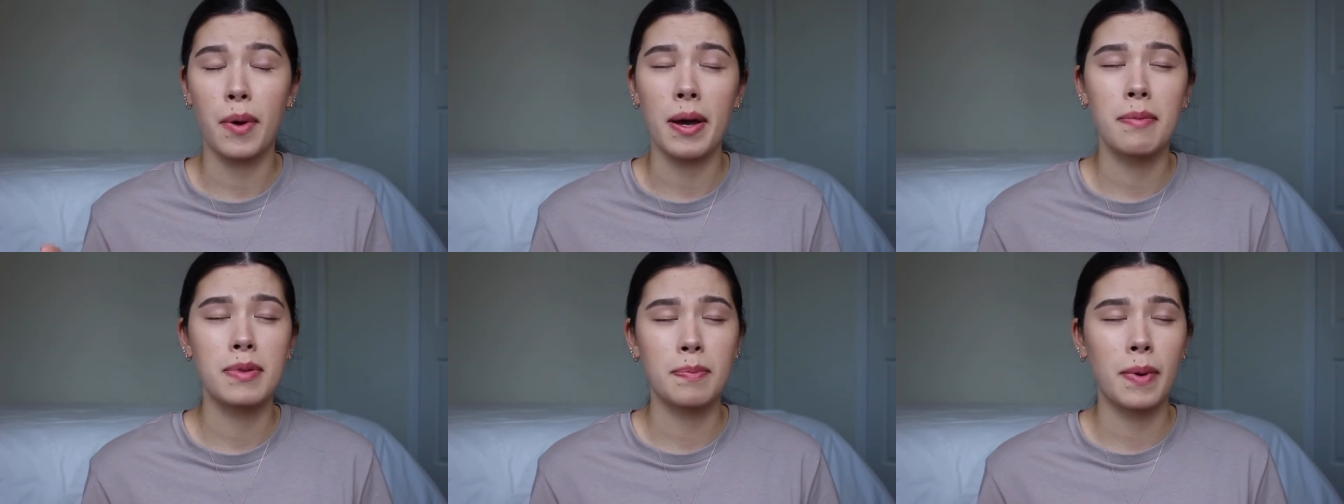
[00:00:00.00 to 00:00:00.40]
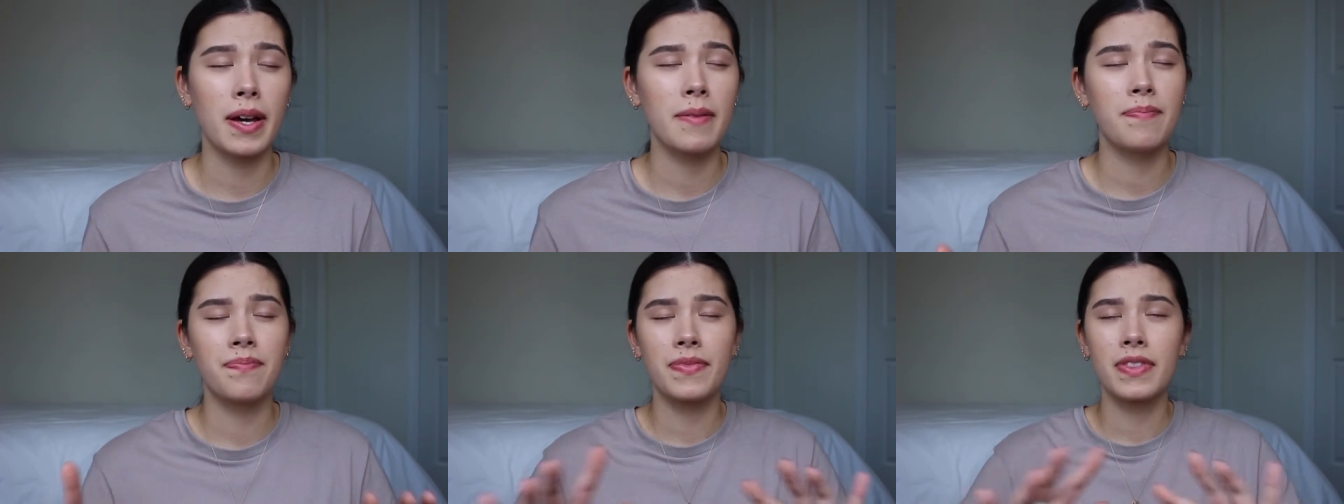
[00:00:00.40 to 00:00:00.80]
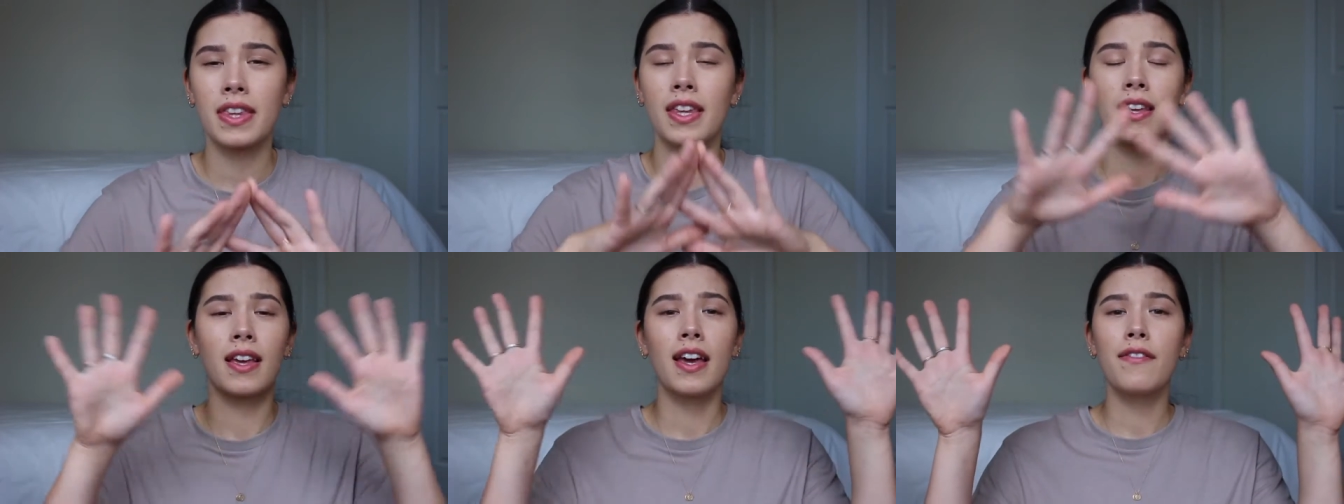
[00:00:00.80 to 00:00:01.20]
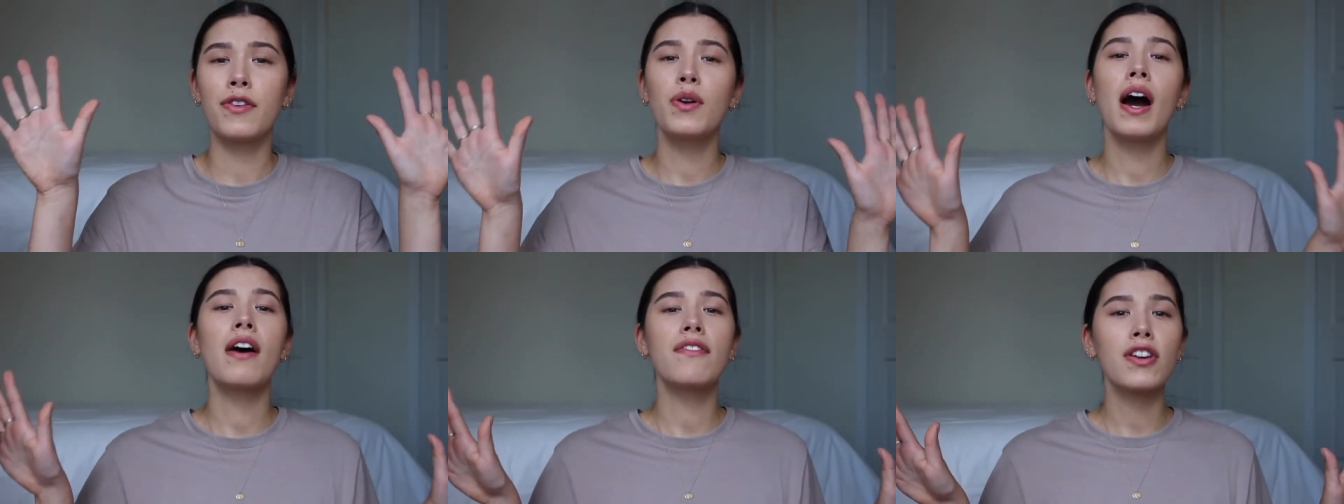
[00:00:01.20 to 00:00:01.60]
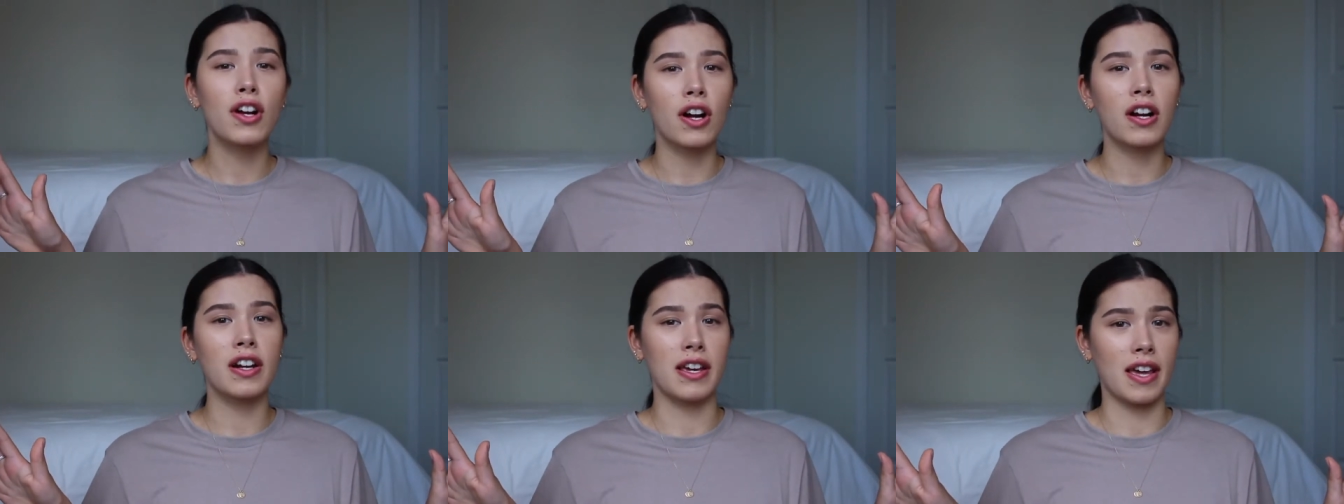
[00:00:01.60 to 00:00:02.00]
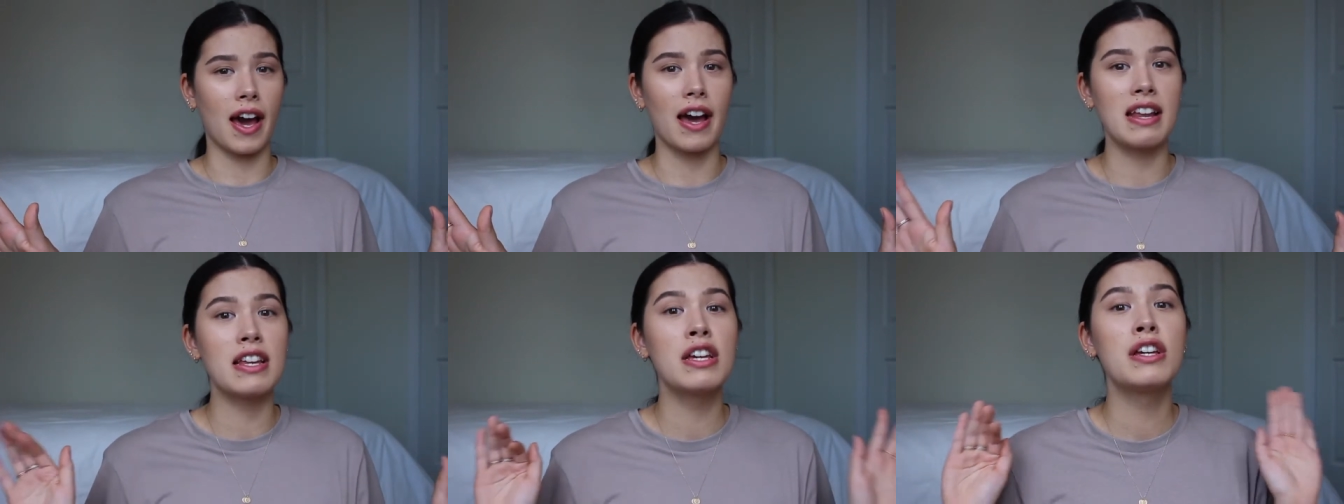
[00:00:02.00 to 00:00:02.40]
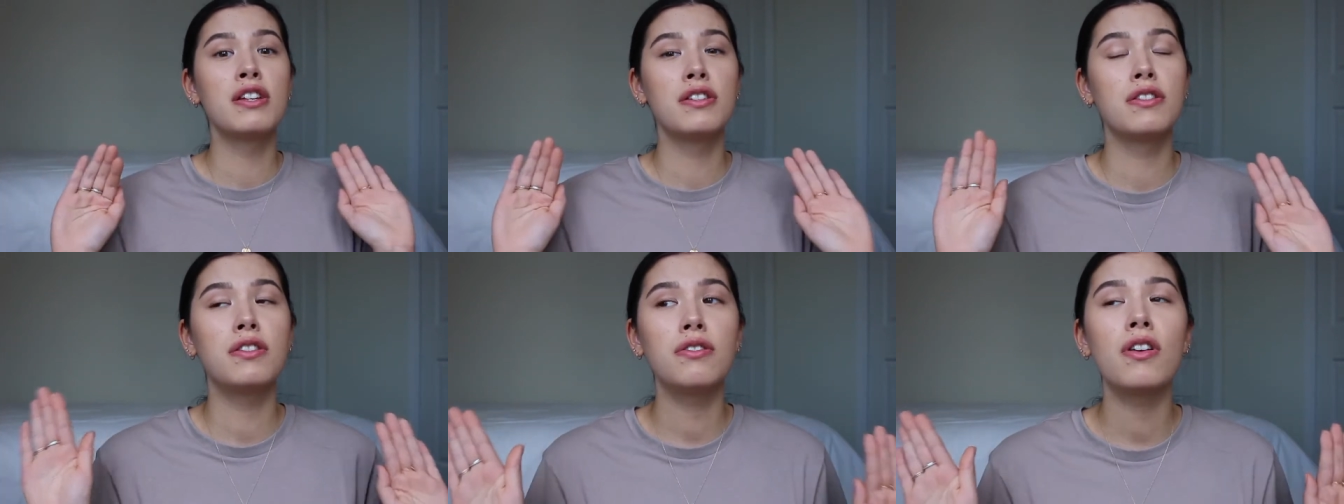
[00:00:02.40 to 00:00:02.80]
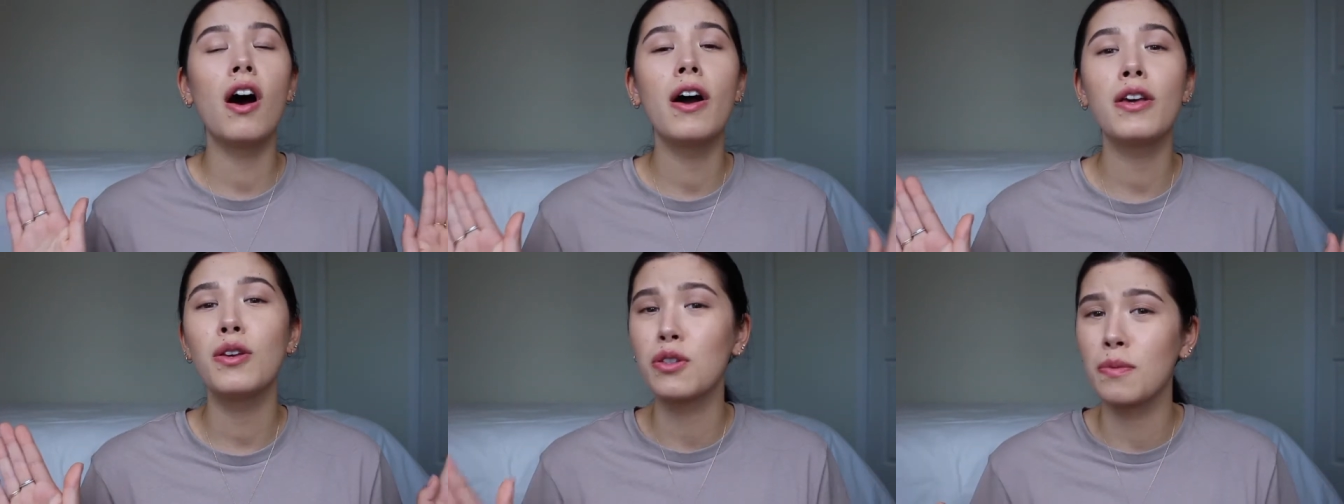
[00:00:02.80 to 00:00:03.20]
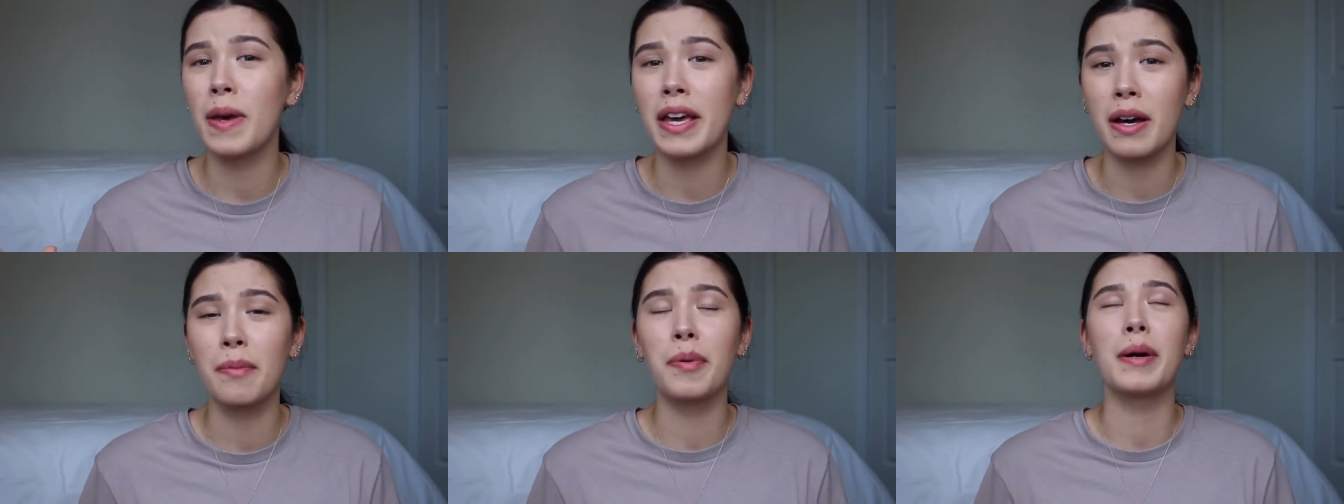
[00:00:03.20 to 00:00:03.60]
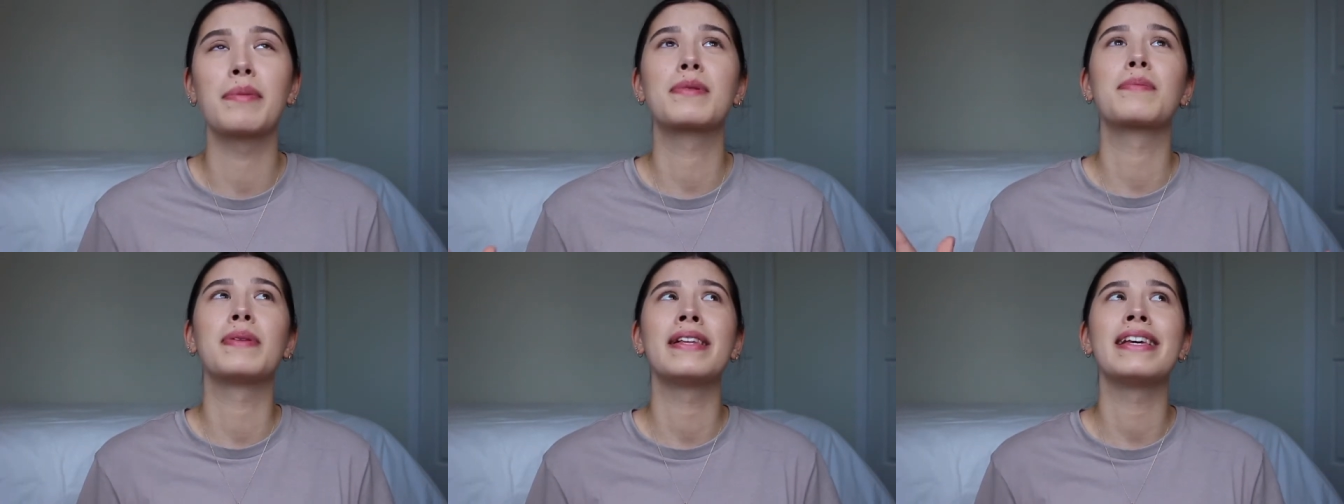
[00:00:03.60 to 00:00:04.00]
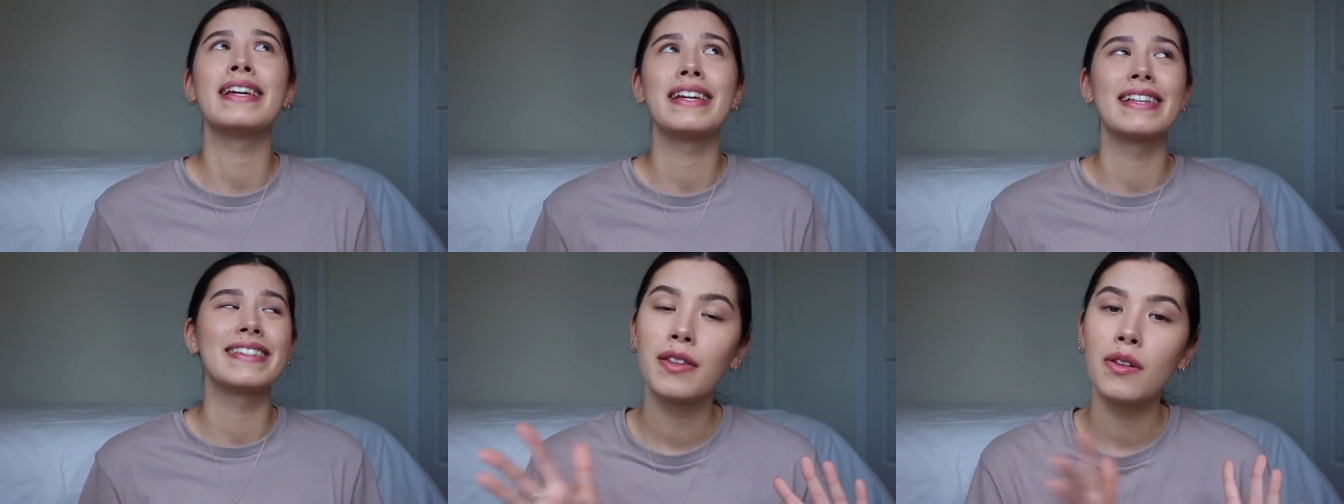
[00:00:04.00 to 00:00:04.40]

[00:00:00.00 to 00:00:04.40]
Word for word: wipes, but if you haven't heard it yet, do not use makeup wipes, please.